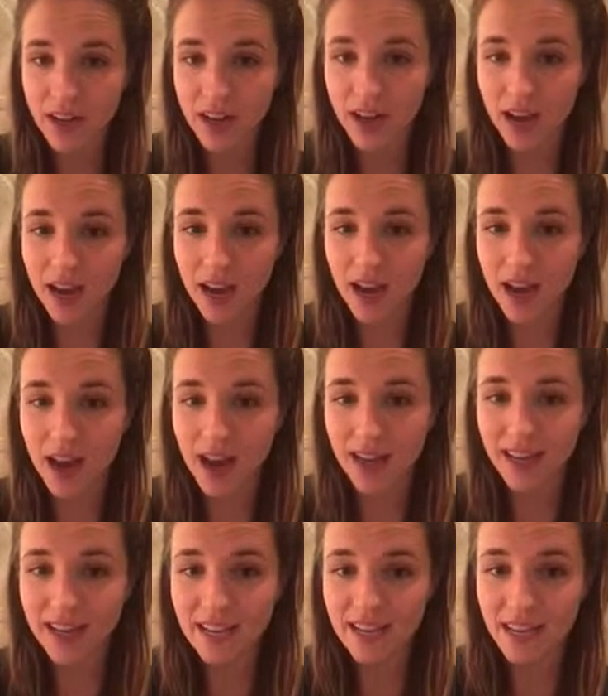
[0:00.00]
I
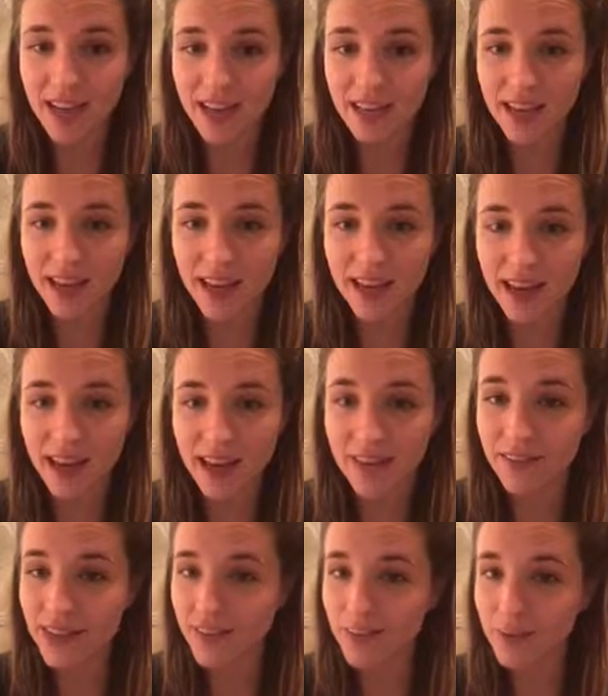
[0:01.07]
could say that
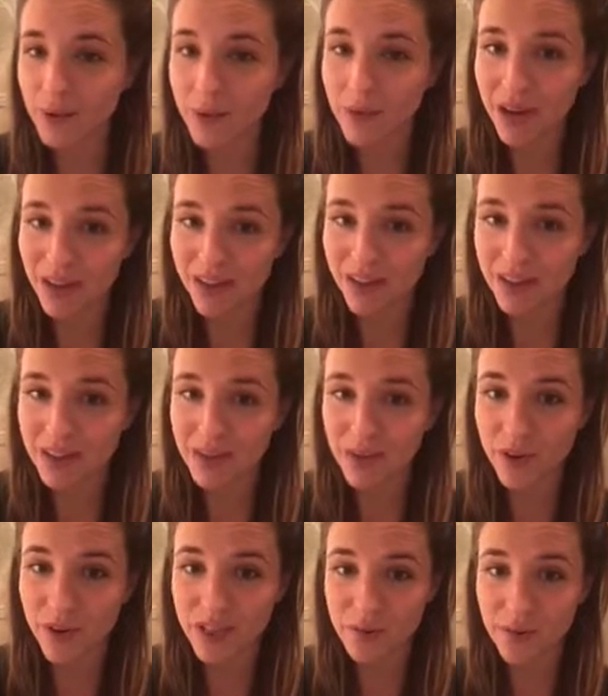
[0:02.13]
I've never been better as
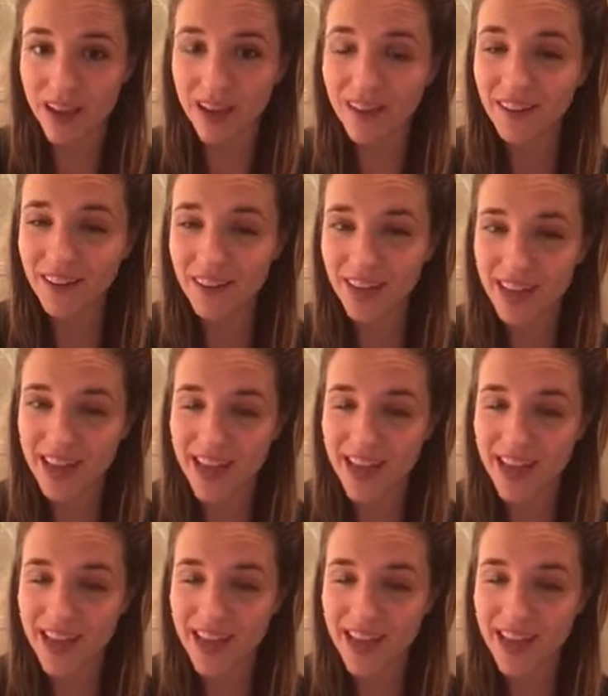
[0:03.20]
far as my health,